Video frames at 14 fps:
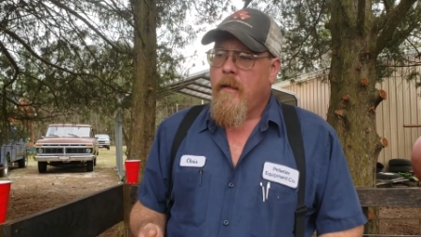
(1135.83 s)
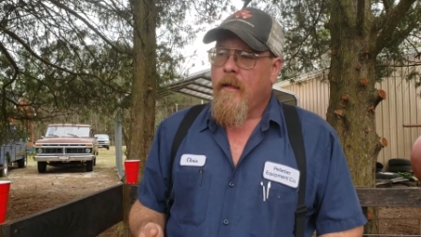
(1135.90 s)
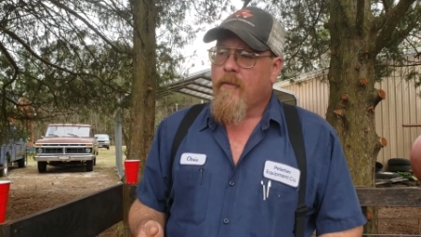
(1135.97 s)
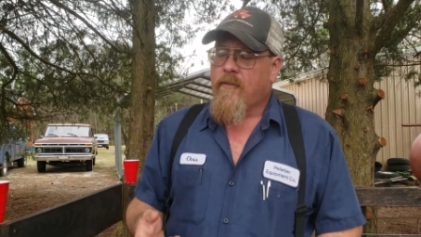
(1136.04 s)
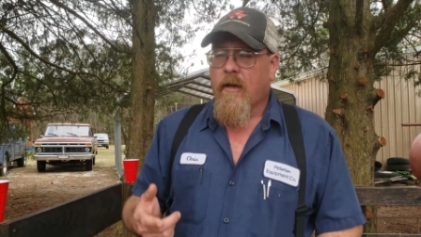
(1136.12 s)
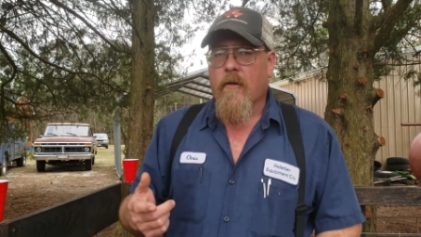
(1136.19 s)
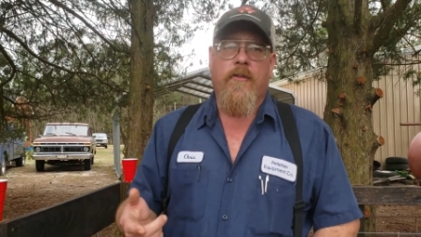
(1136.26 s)

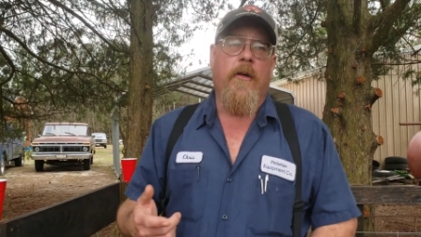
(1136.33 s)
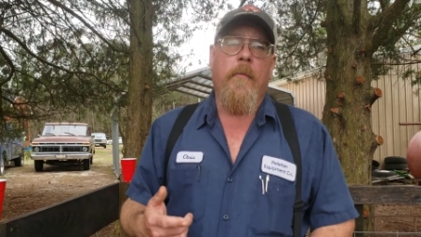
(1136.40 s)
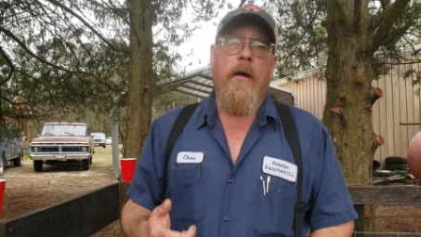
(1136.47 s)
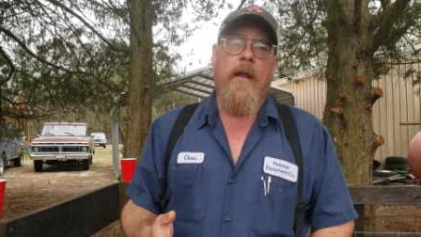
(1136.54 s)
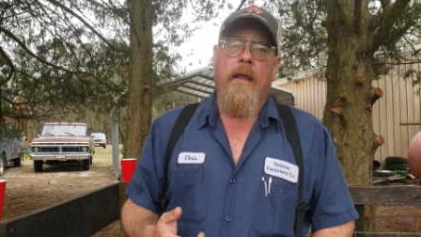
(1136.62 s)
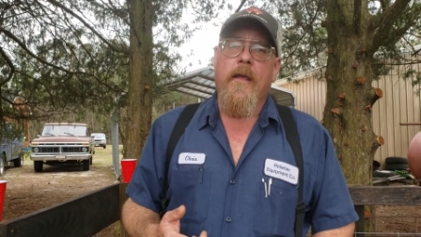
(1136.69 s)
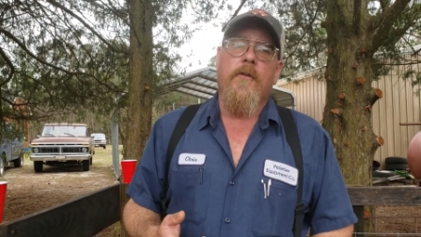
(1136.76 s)
is because
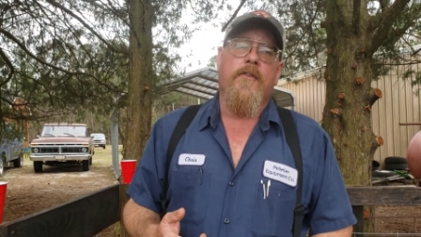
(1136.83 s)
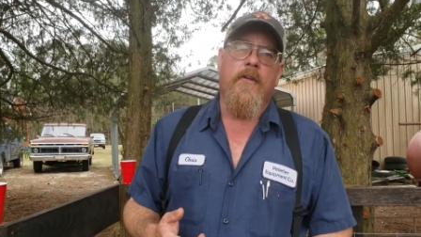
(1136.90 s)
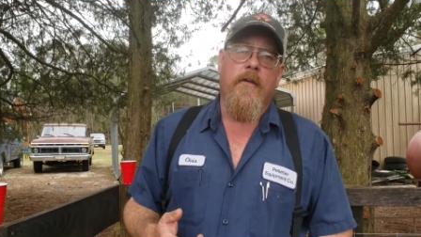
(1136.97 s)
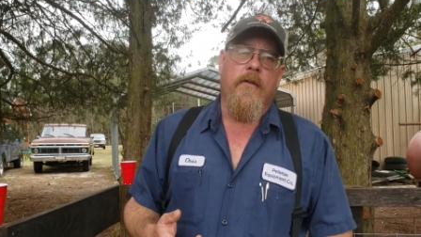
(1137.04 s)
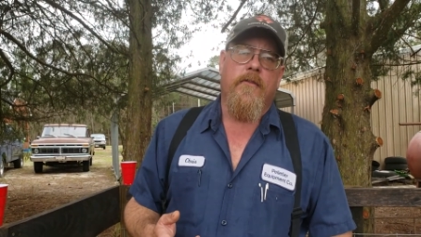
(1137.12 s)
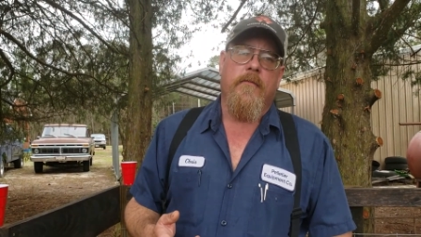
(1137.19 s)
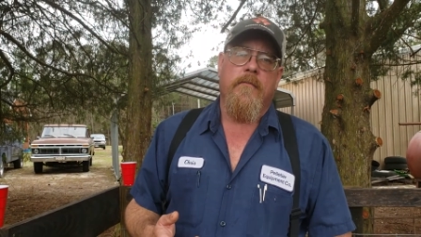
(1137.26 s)
nobody else
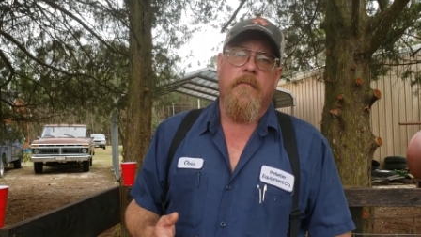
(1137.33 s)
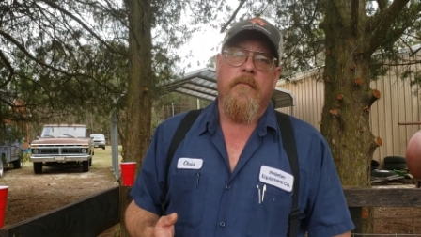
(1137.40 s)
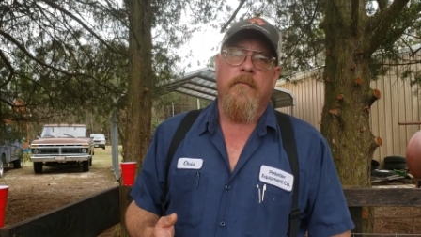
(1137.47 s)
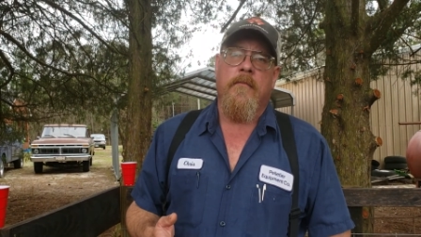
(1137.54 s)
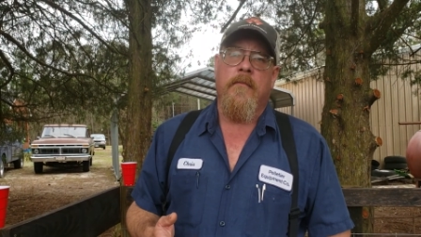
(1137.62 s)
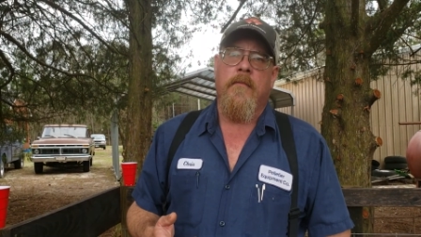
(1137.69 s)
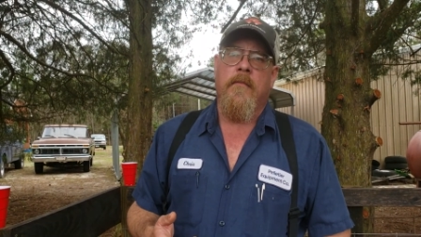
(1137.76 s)

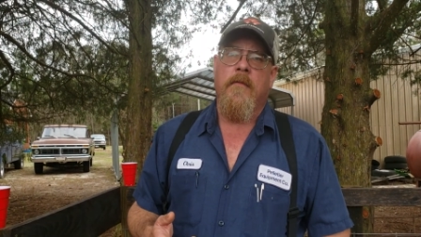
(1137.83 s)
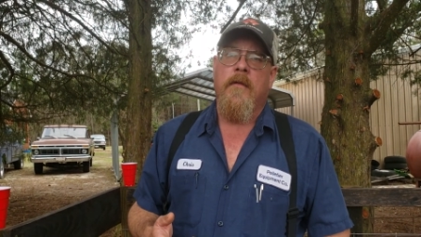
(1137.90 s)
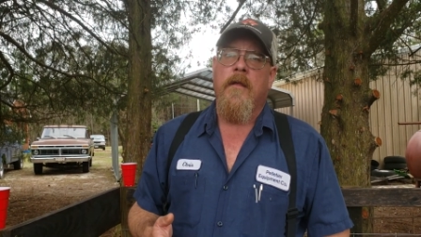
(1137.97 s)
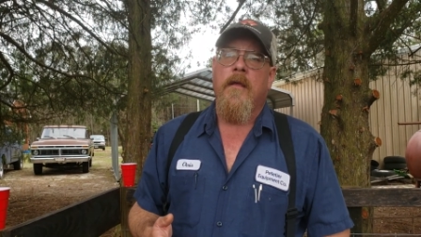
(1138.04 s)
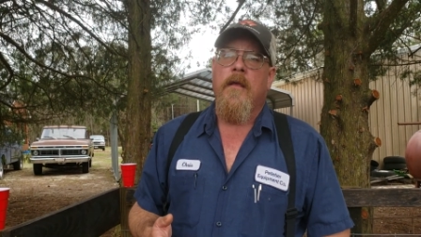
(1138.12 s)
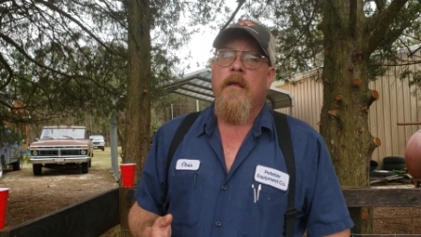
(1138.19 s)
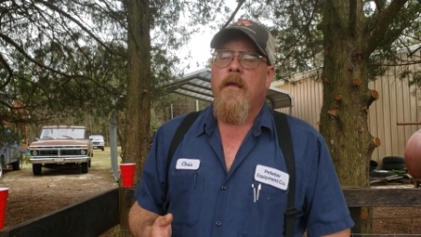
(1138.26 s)

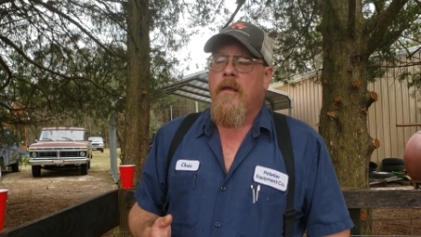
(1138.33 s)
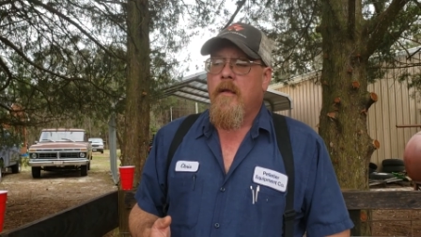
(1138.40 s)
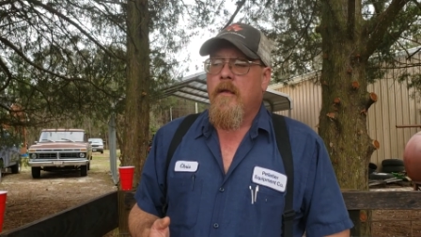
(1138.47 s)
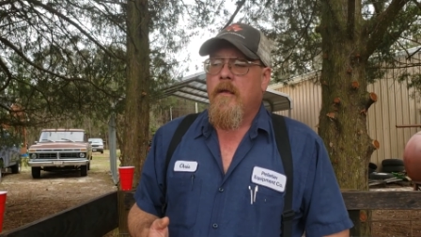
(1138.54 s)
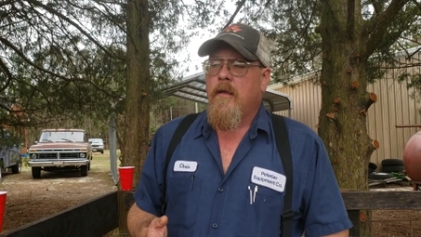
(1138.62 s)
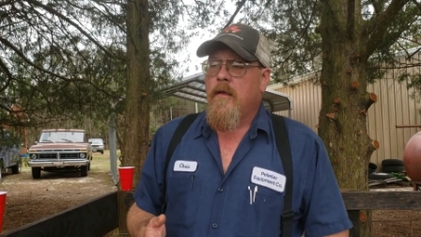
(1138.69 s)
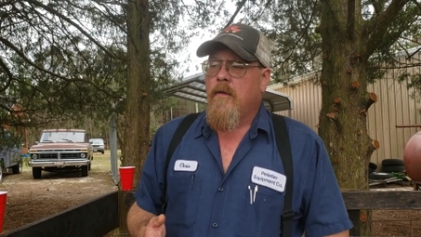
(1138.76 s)

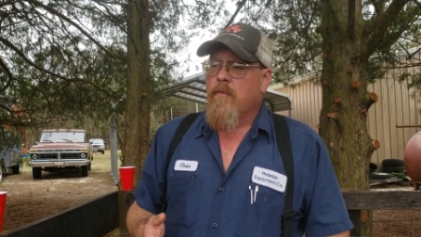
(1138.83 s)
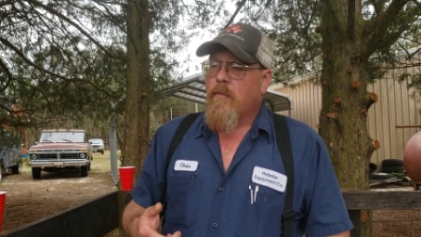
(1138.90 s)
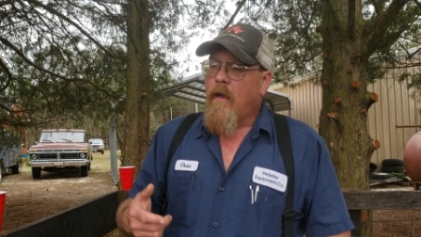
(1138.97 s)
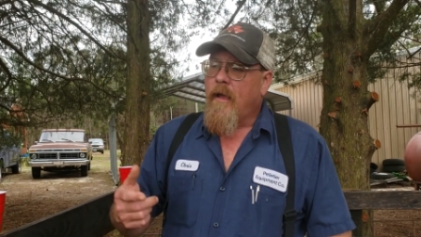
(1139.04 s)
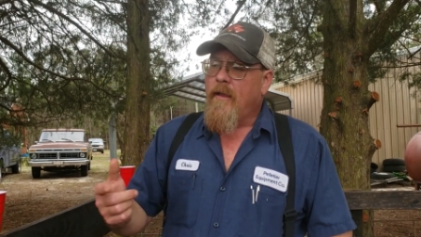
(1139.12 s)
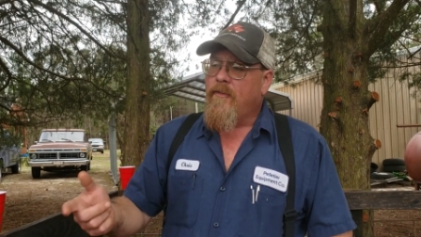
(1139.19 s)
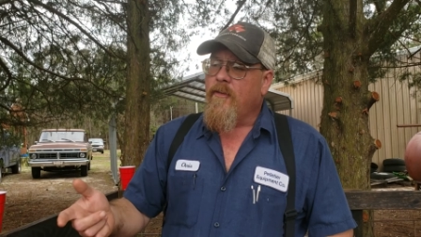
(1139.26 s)
does.
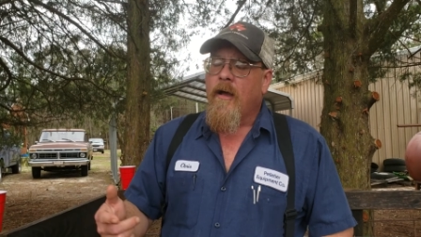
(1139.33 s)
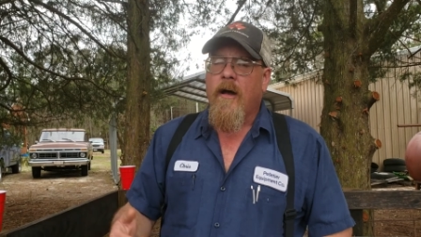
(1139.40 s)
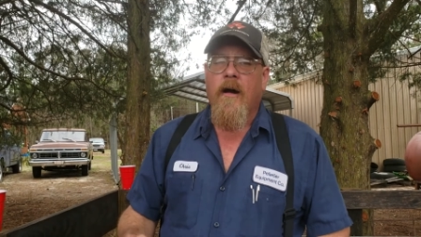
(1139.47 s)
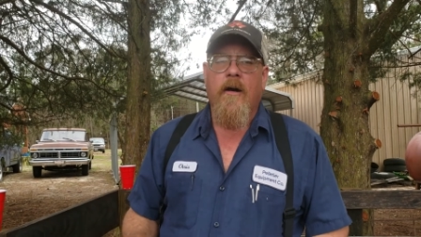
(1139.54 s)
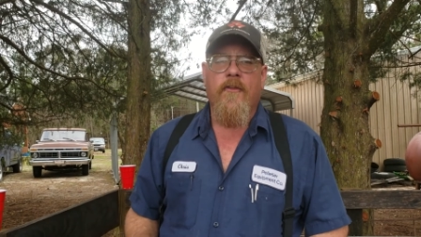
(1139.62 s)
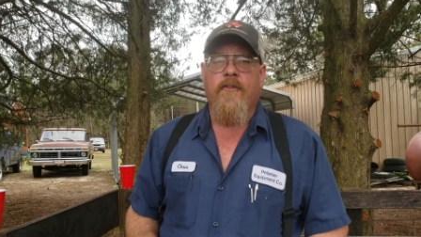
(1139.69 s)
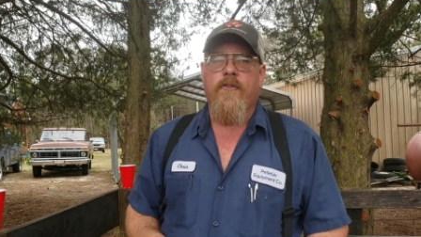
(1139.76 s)
Raising
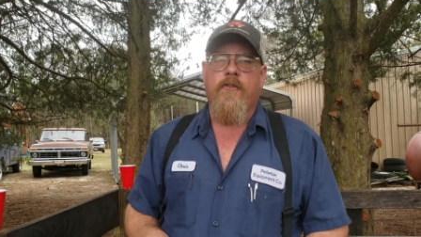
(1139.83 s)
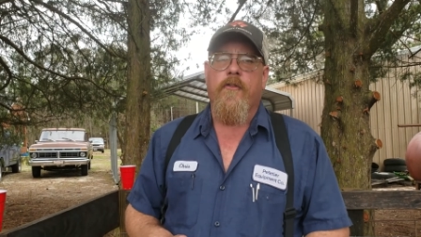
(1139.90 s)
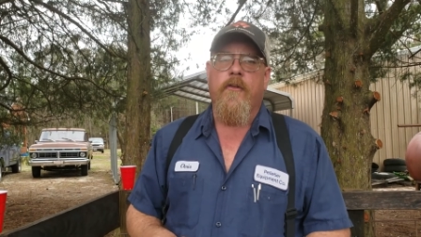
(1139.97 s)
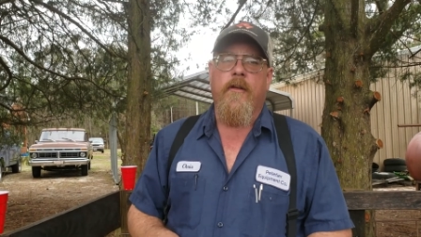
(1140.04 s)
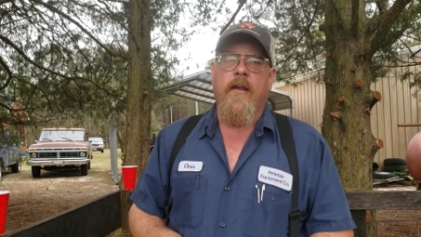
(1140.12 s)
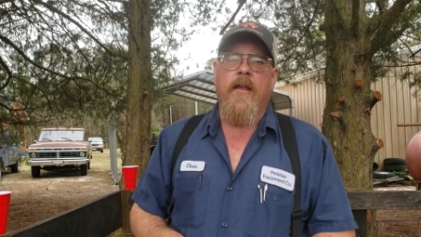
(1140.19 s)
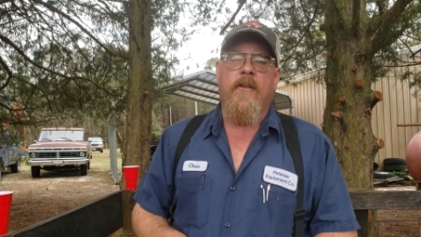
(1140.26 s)
hogs is a
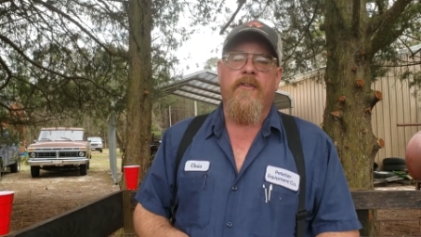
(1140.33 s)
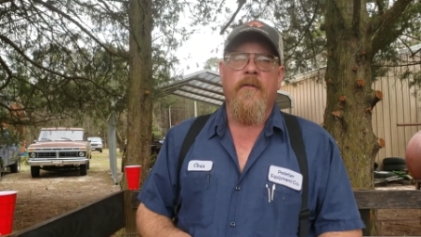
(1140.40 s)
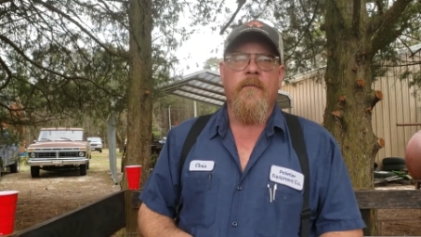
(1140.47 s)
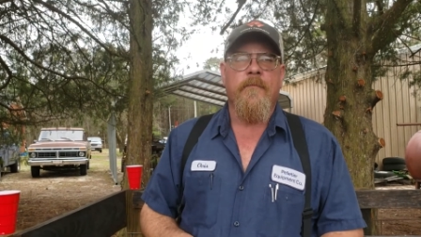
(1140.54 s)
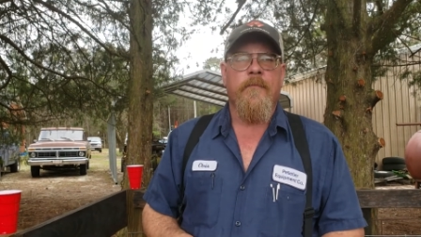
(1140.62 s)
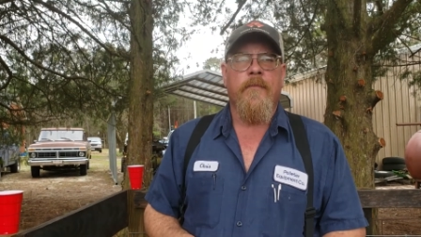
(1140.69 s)
tradition.